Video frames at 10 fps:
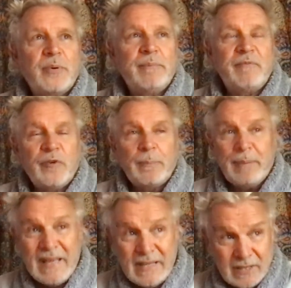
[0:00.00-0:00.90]
for
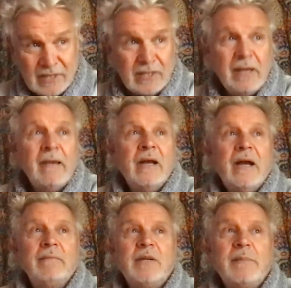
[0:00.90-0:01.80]
peace.
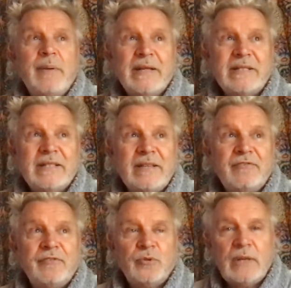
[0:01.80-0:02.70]
I'm competitive
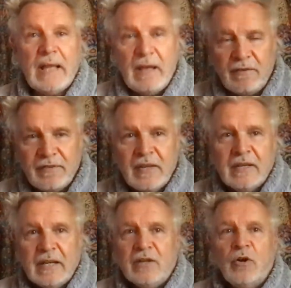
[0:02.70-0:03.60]
for love,
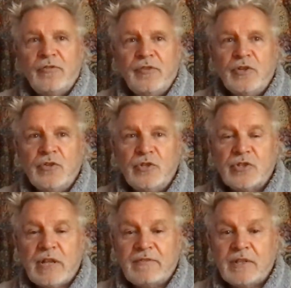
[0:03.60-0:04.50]
and often you just
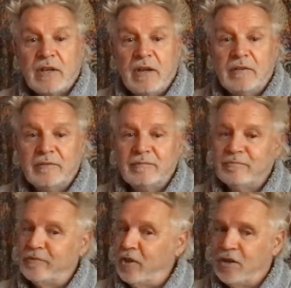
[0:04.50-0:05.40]
have to go,
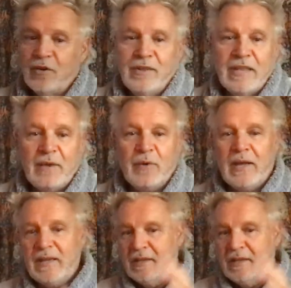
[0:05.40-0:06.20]
not going that way,